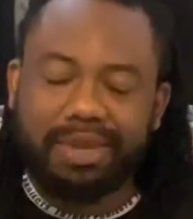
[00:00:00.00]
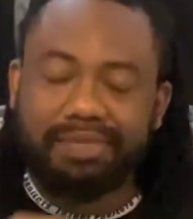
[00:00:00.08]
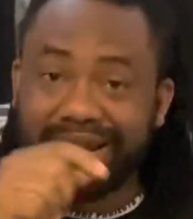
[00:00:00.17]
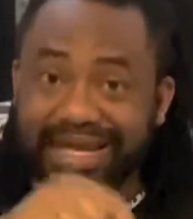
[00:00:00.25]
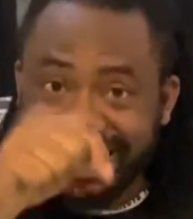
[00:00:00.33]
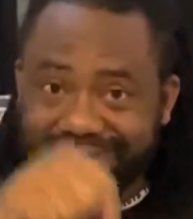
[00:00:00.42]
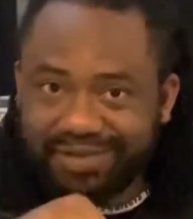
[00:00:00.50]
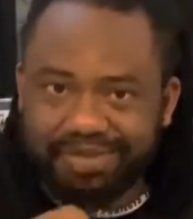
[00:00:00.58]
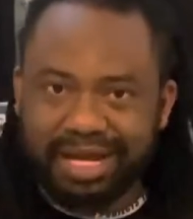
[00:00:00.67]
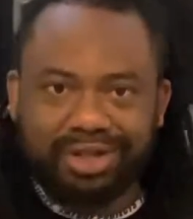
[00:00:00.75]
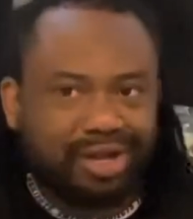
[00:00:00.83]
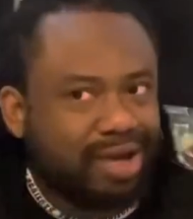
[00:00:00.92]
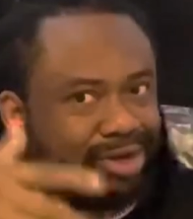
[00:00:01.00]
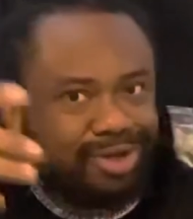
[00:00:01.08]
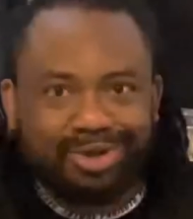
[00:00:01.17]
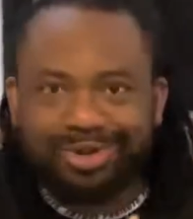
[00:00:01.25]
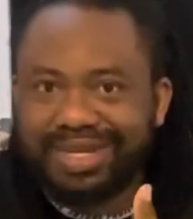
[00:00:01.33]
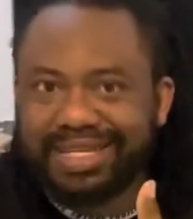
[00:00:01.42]
but aside from that, you can
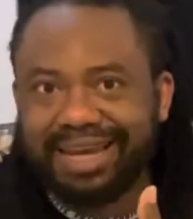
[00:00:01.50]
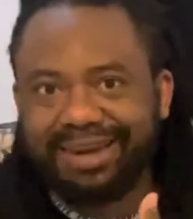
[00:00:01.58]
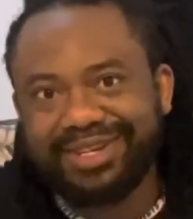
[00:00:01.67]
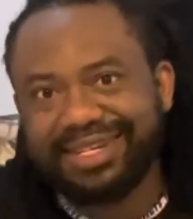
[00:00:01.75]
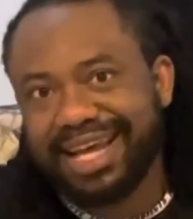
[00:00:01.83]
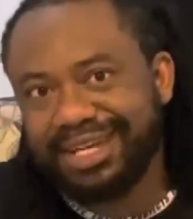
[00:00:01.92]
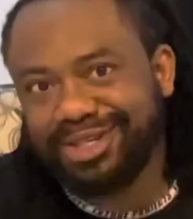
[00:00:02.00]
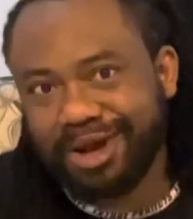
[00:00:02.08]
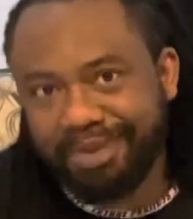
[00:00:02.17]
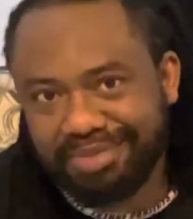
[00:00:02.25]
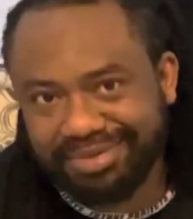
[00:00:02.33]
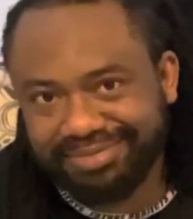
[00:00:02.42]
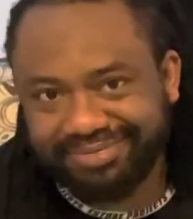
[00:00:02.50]
also do a second side job.